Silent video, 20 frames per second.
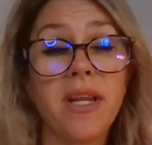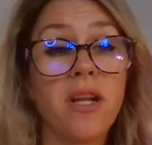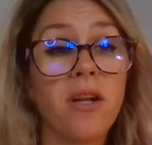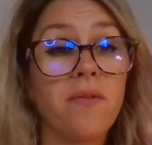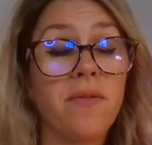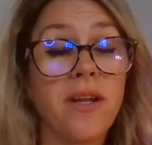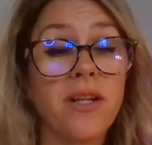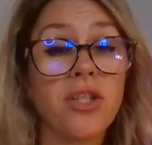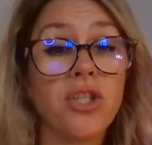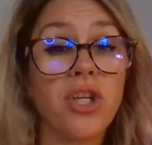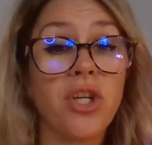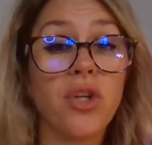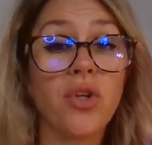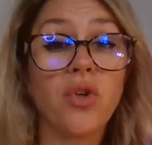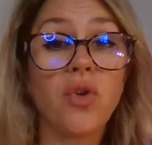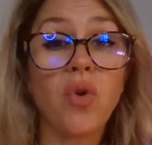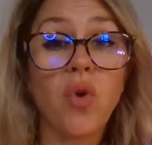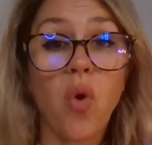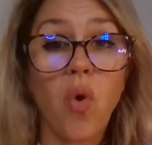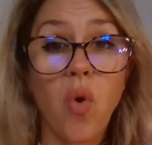
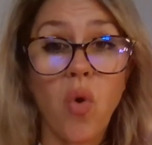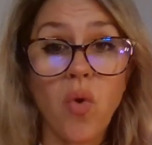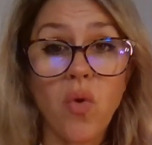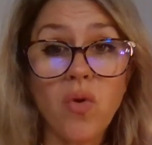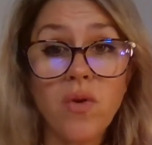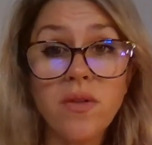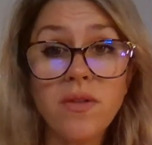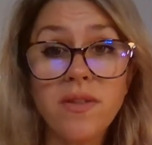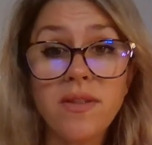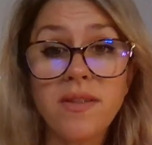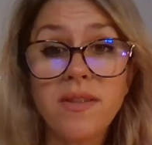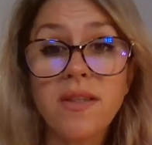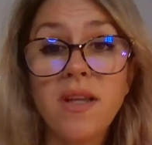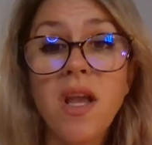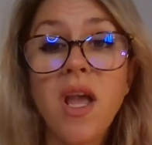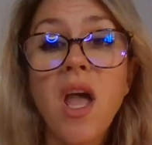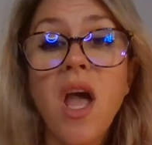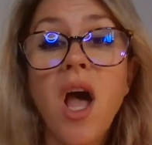intervention goals.